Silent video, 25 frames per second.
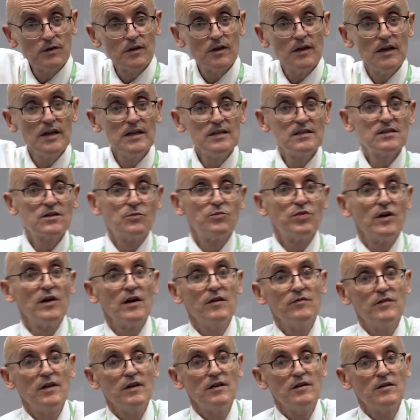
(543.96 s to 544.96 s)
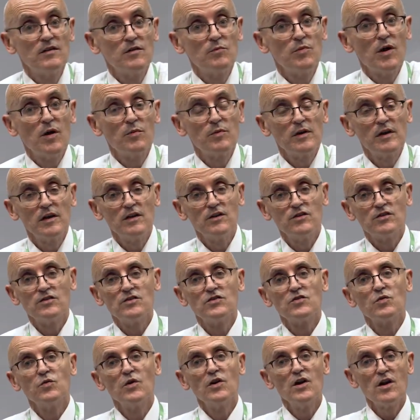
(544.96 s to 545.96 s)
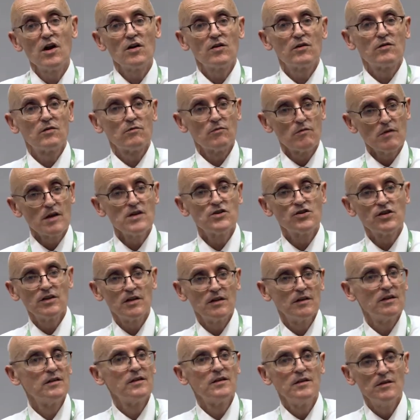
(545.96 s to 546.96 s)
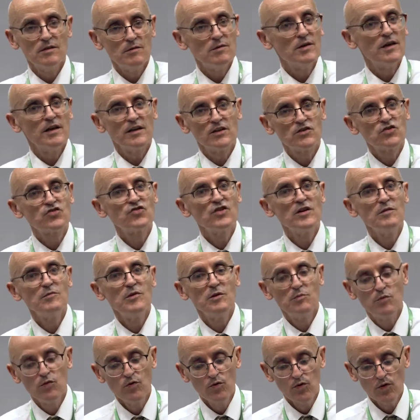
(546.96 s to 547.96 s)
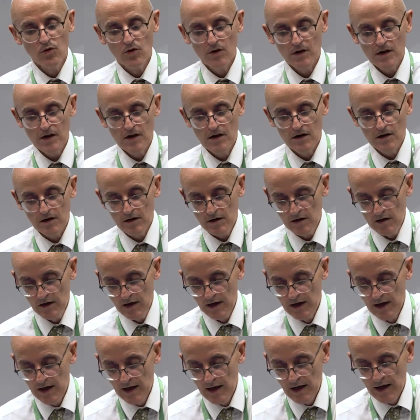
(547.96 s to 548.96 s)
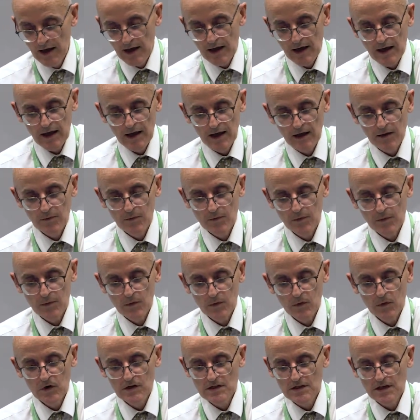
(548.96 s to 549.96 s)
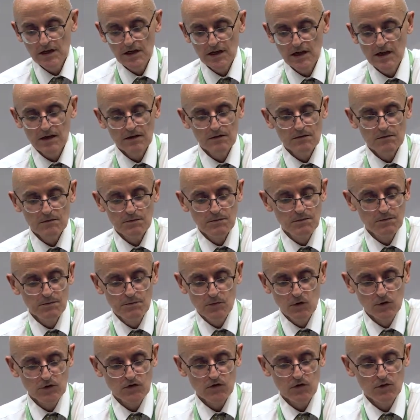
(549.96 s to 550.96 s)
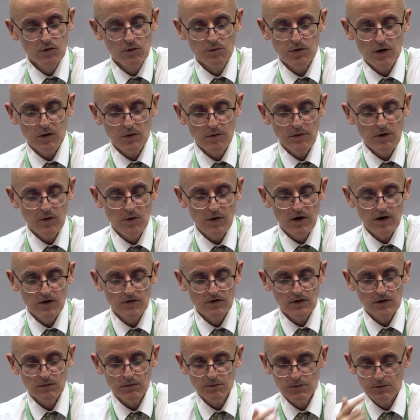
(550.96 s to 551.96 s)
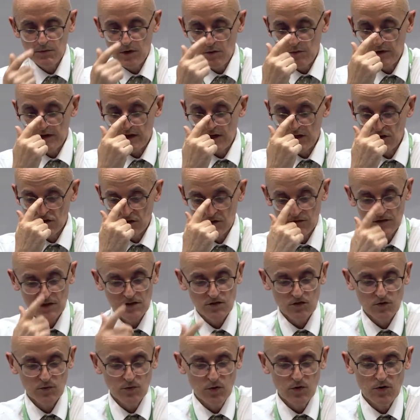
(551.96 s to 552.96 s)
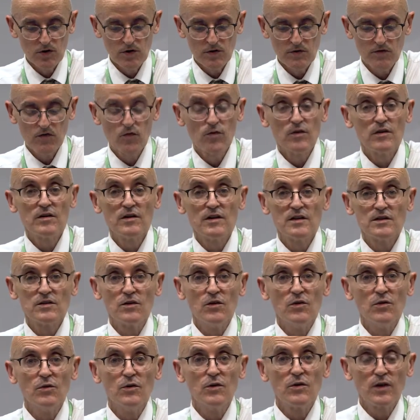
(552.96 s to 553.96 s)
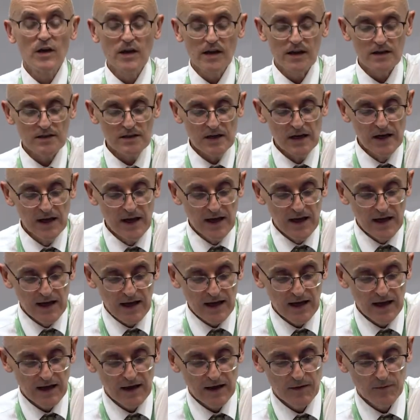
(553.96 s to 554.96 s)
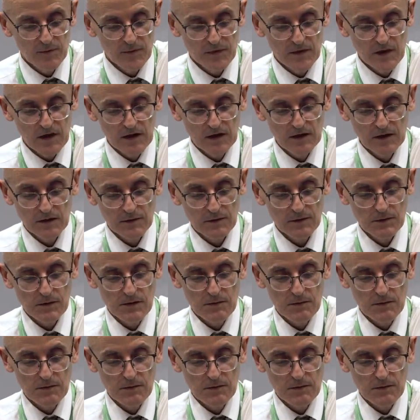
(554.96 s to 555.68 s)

least deprived end of the population. So we're not reaching the extremely poor here. Recently, most of you will probably be aware of the publication of this report a fortnight ago, looking at the